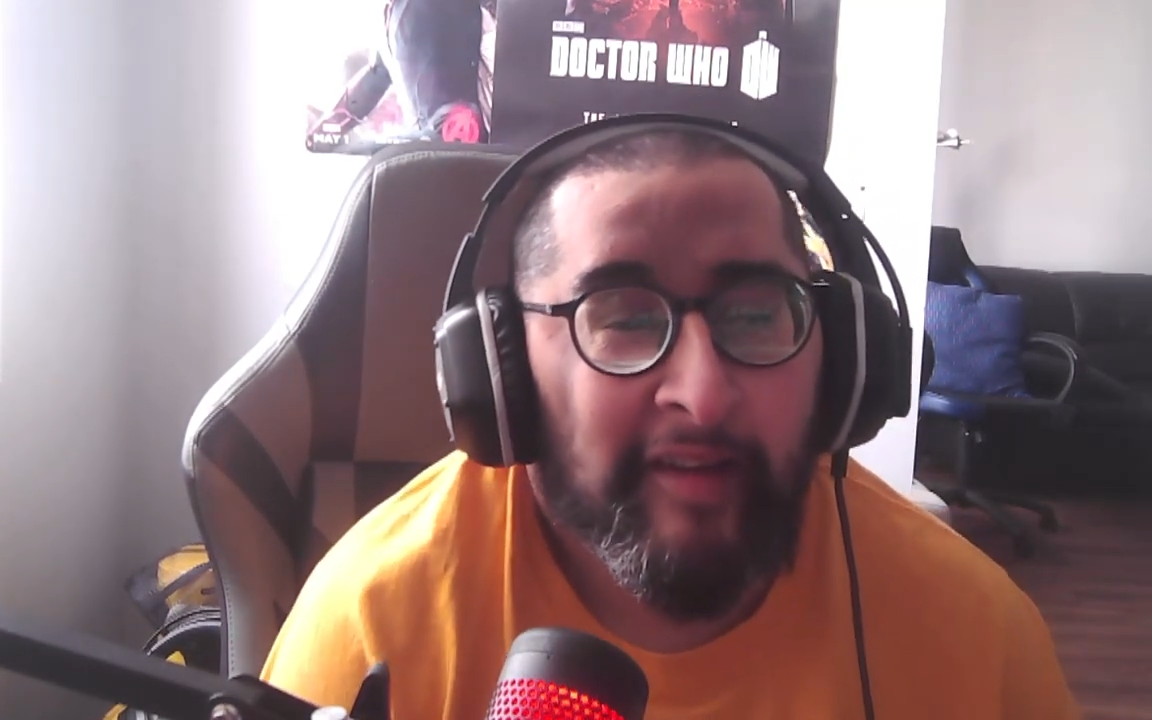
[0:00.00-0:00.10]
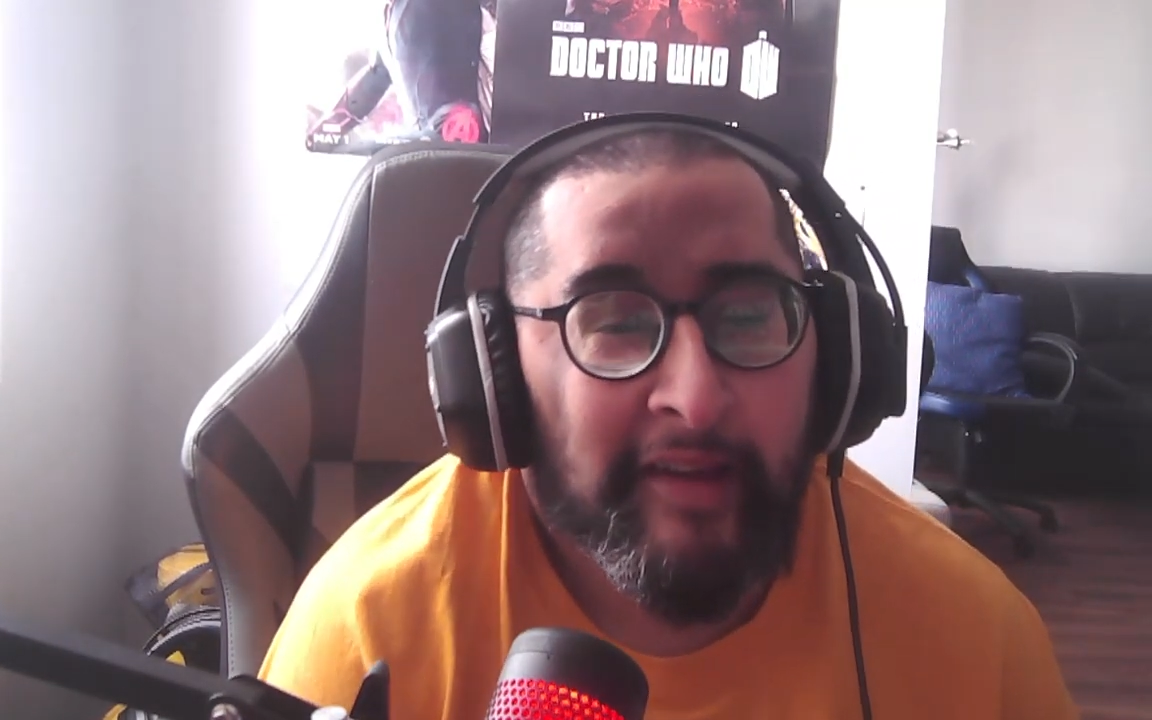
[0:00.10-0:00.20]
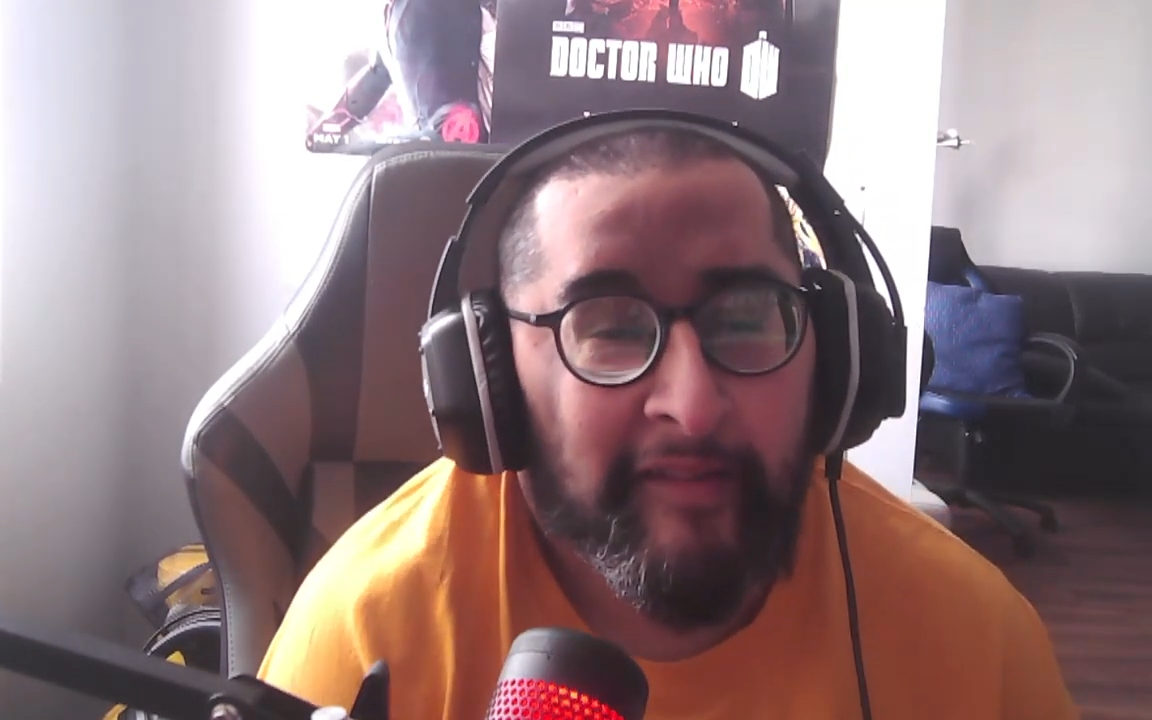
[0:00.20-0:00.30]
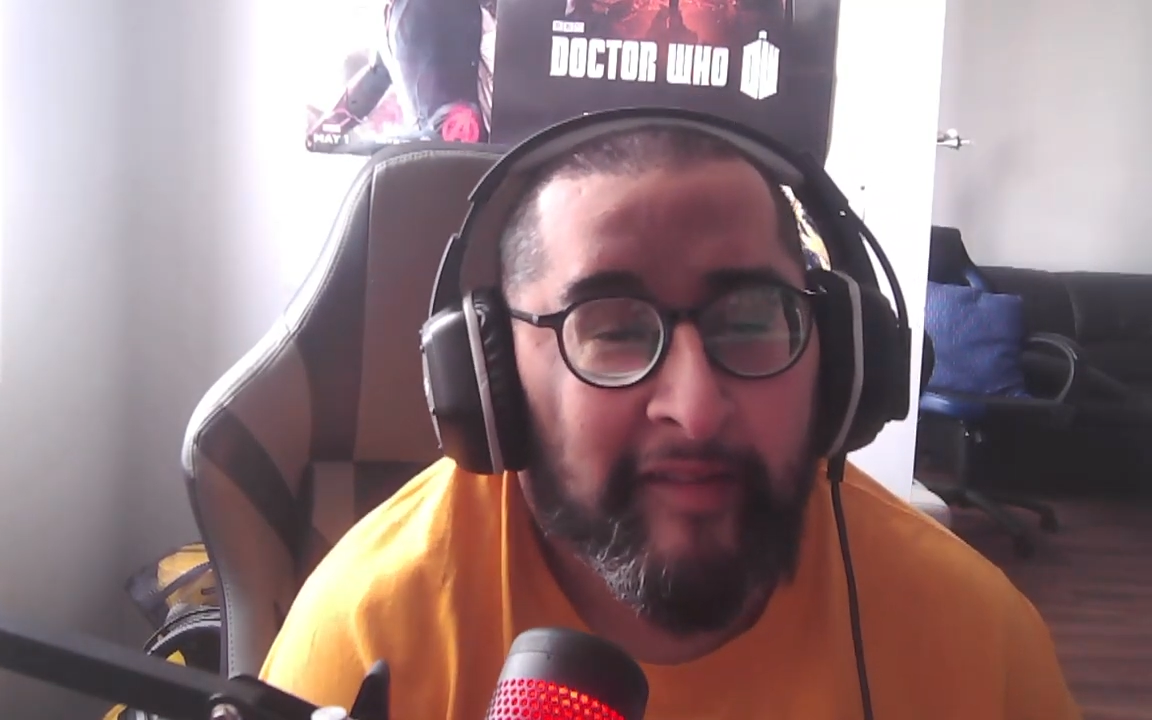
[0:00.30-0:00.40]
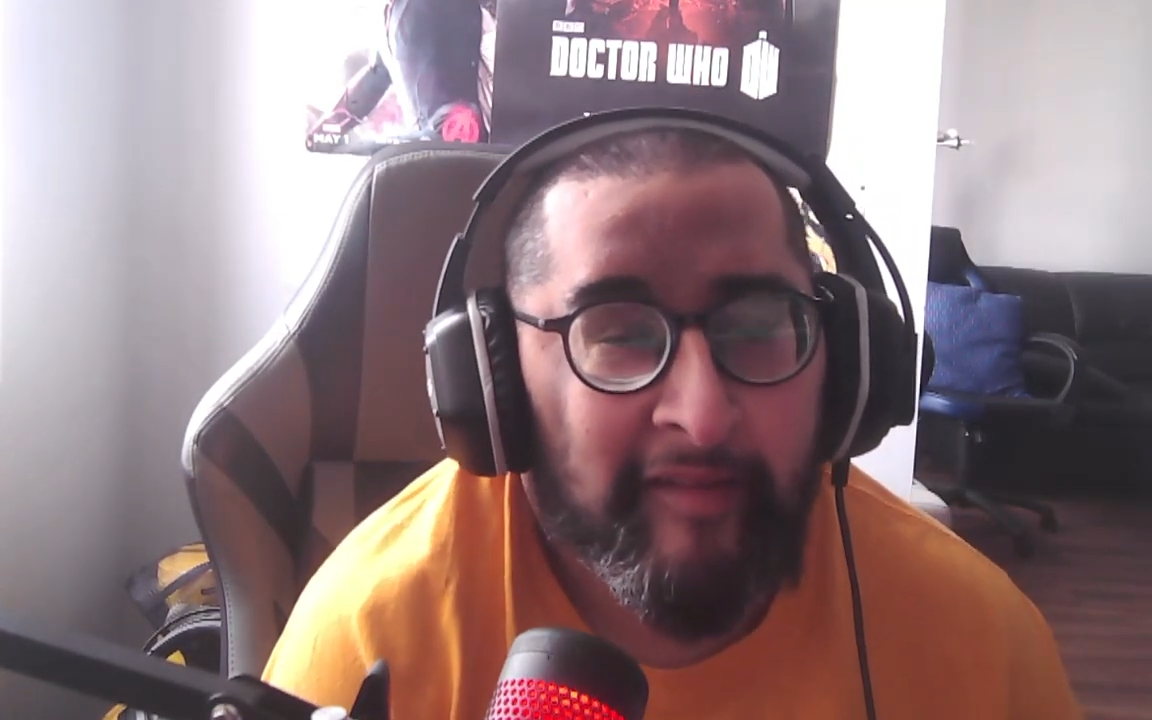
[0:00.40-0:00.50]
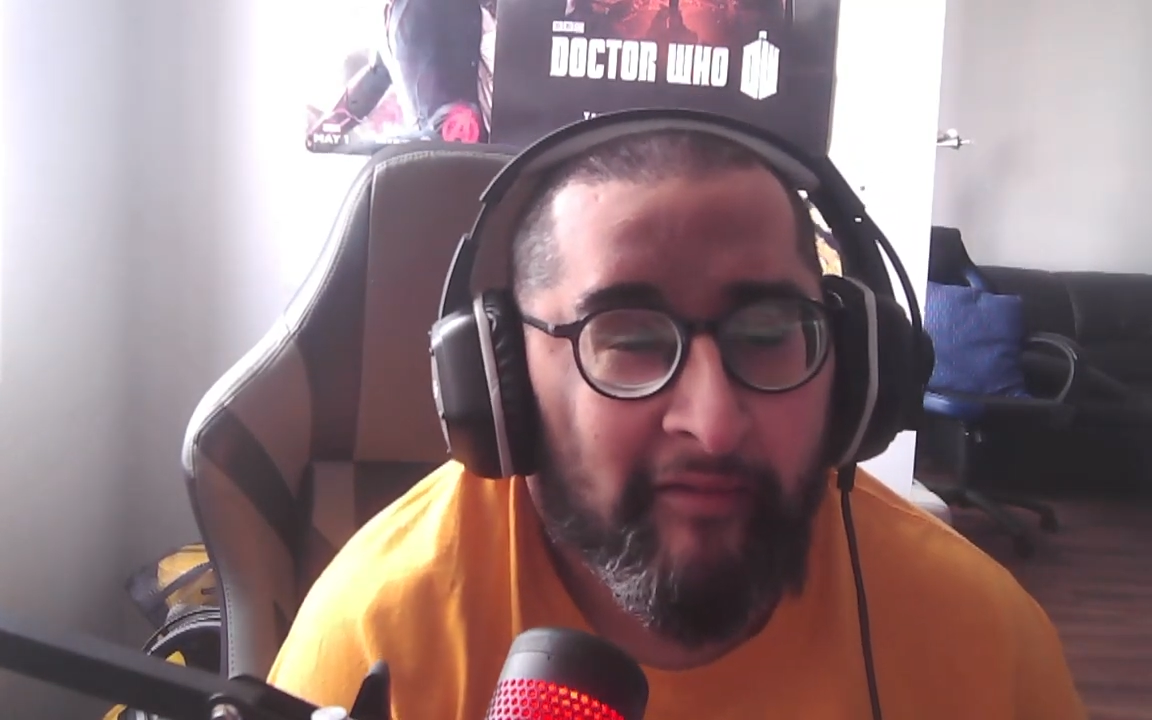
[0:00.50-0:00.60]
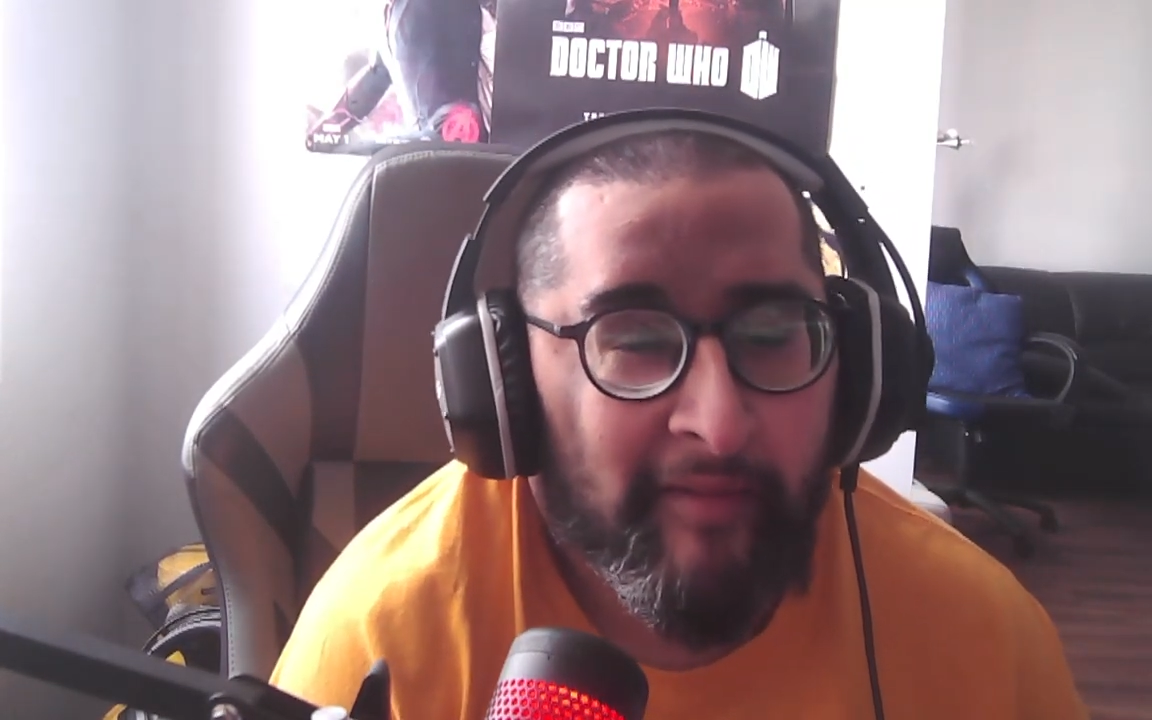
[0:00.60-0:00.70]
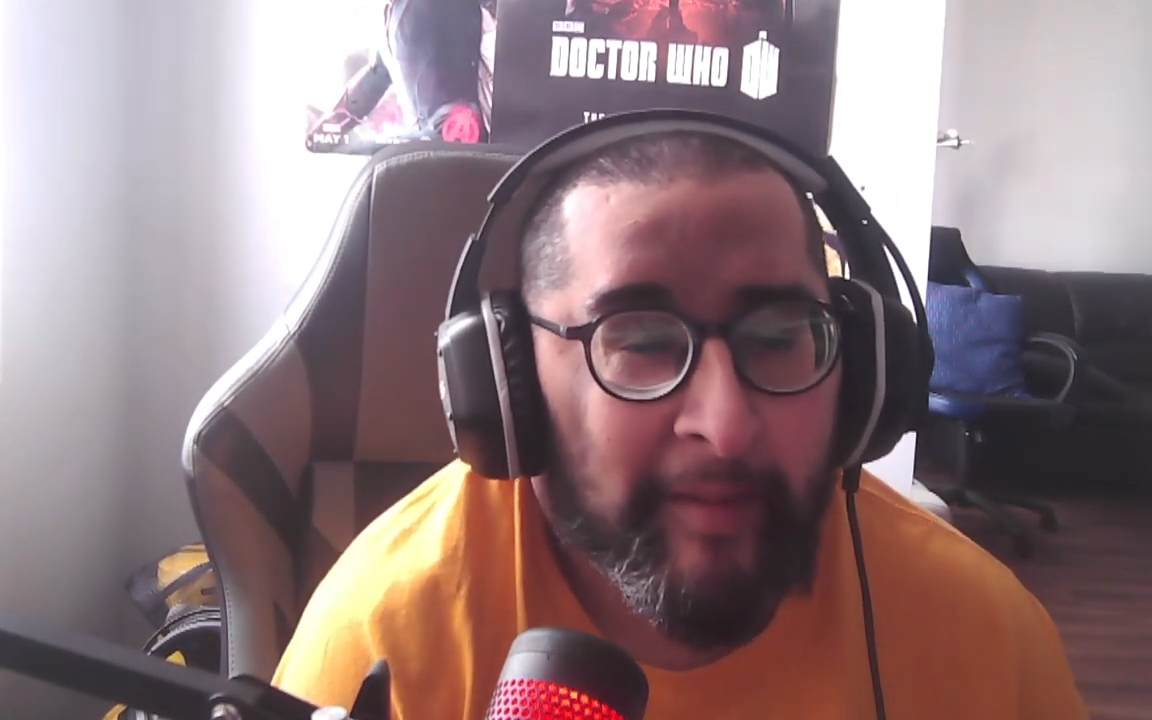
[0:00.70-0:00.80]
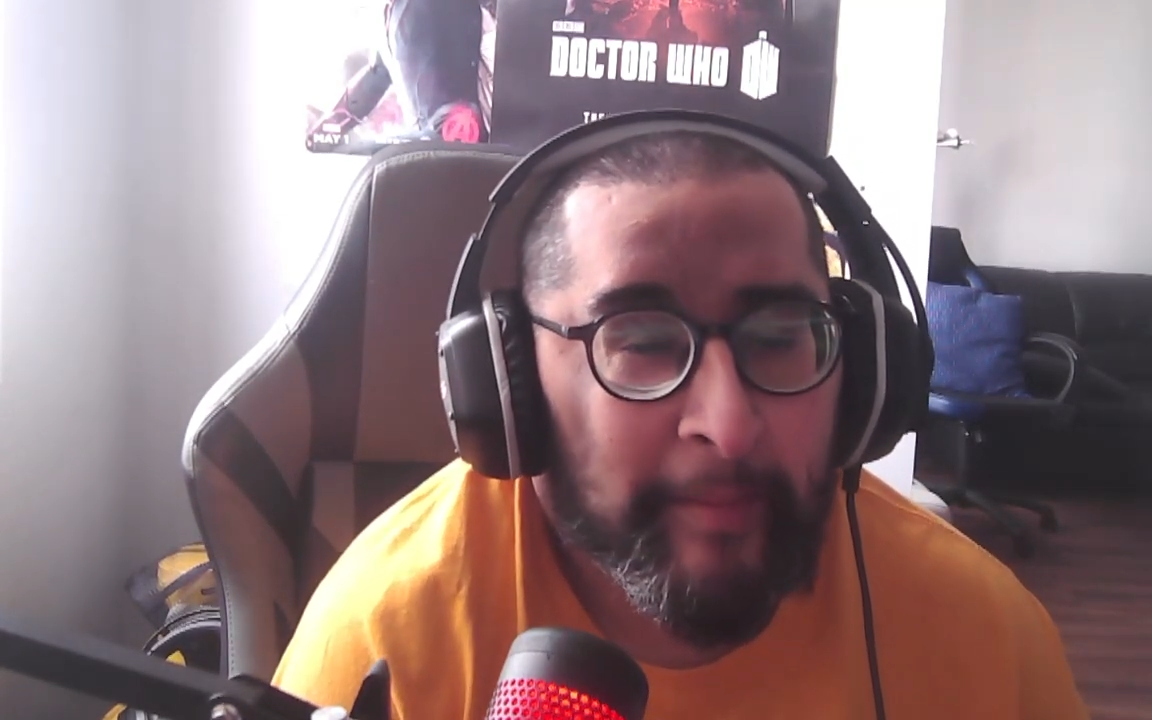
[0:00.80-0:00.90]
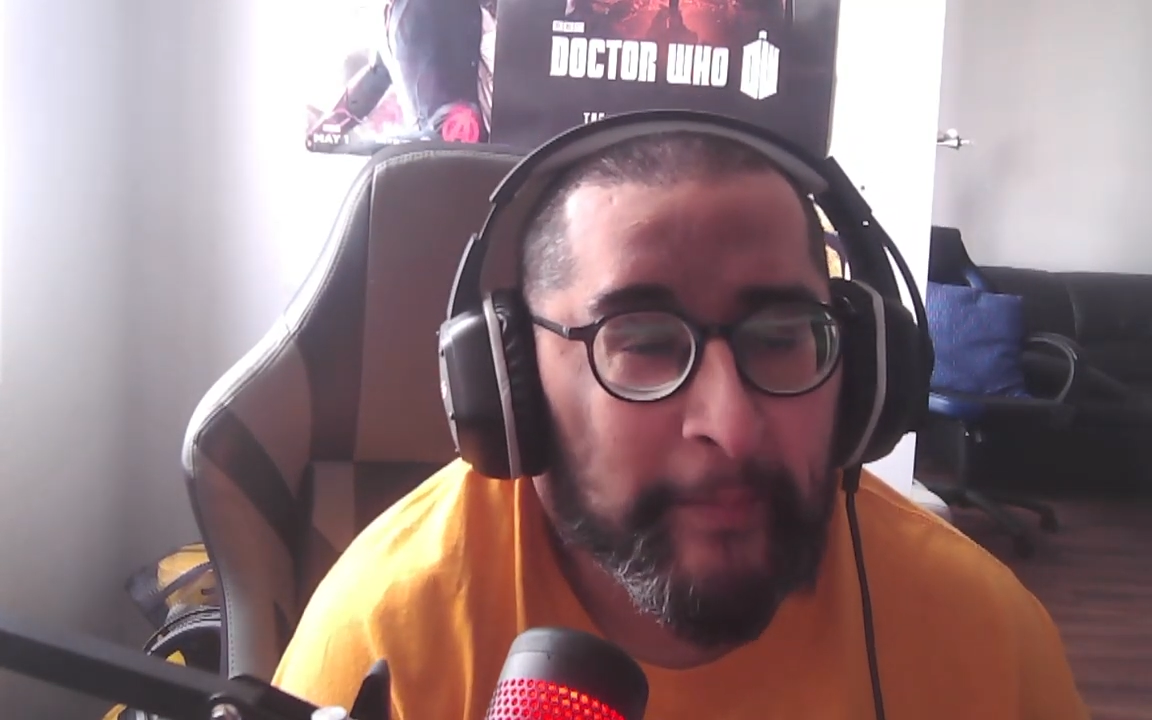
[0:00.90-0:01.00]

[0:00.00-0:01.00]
It's perfect